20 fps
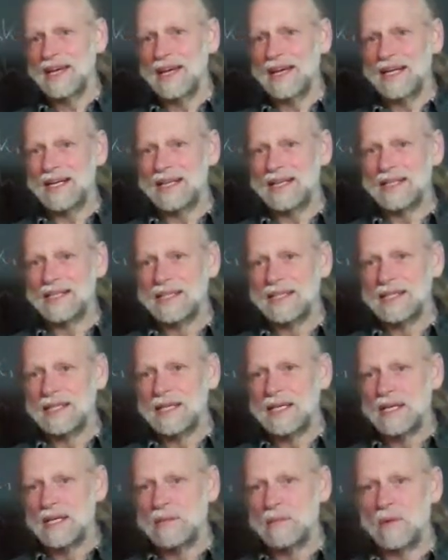Uh,
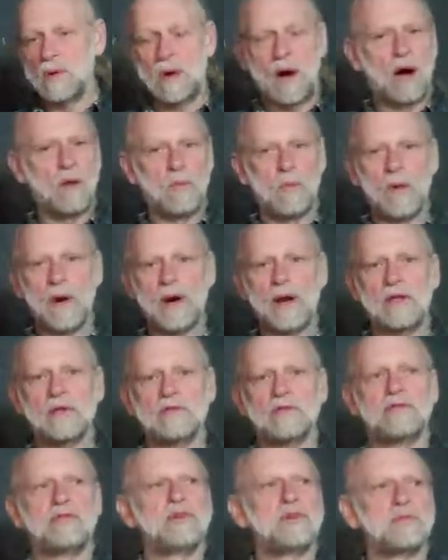uh, what
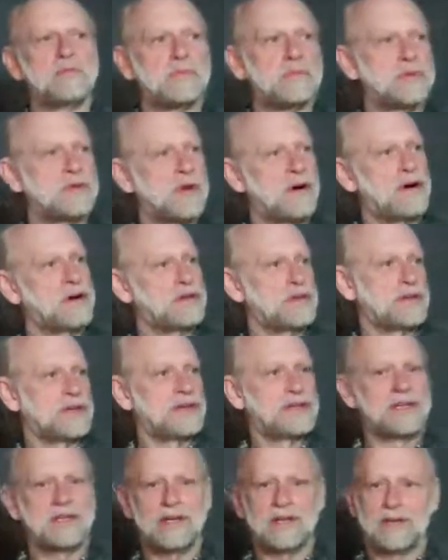other films are
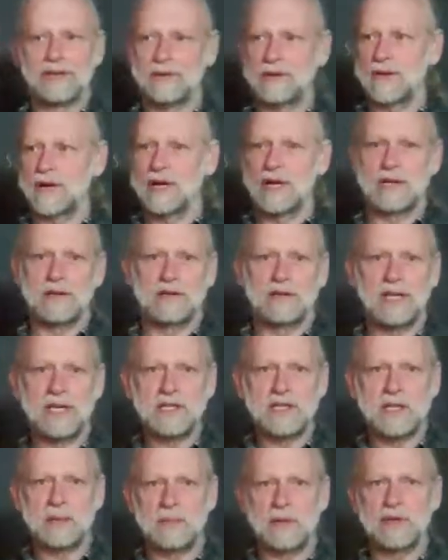there? You know, could I
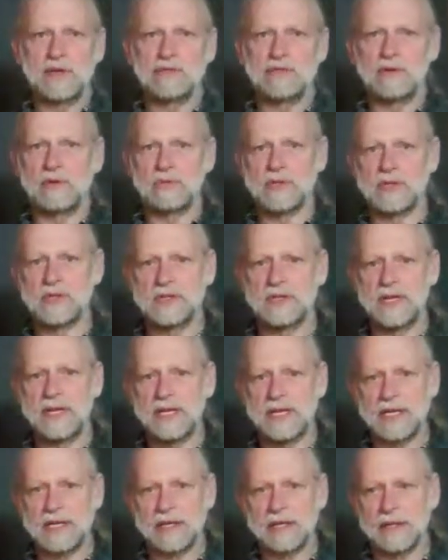take some other film to
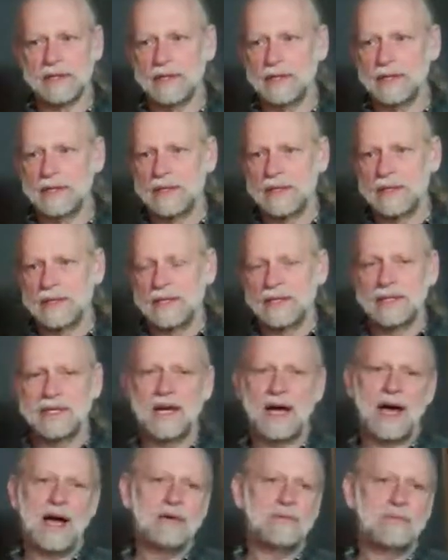study it?
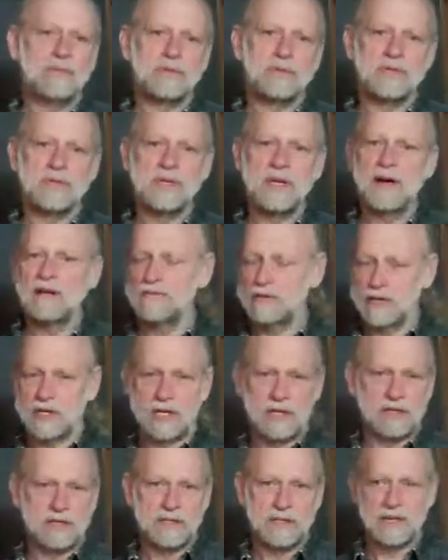Now, I was never
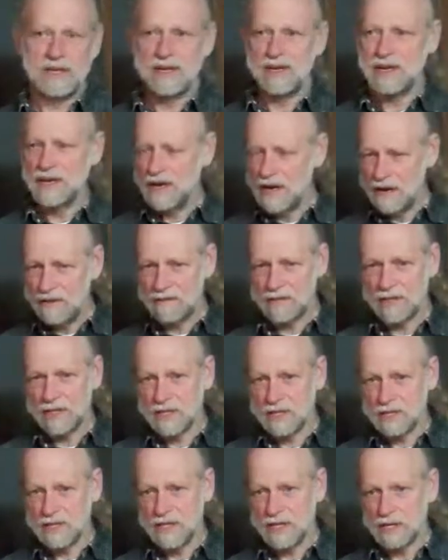content, never
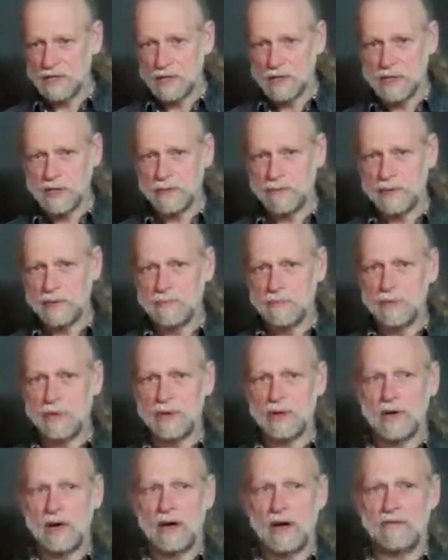content to simply
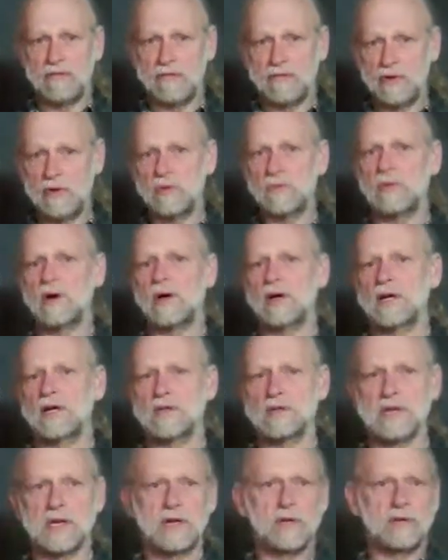put a, a film on
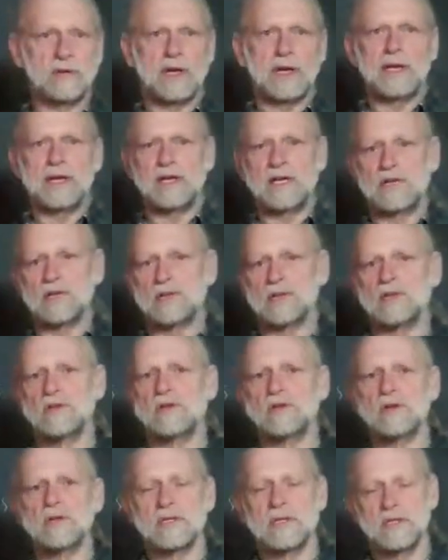and say, okay, kids,
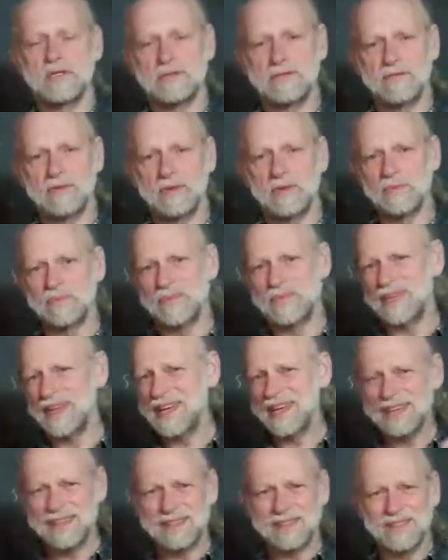enjoy this film.
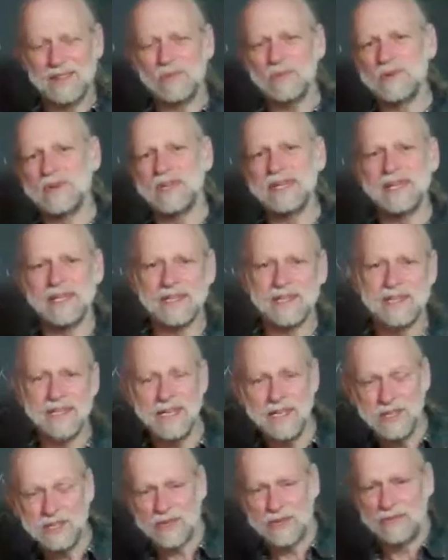They don't need a
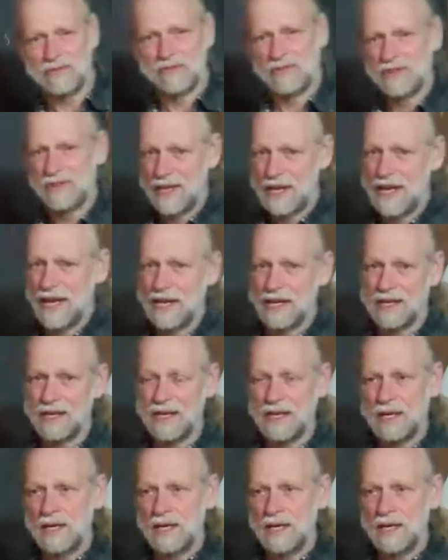teacher for that.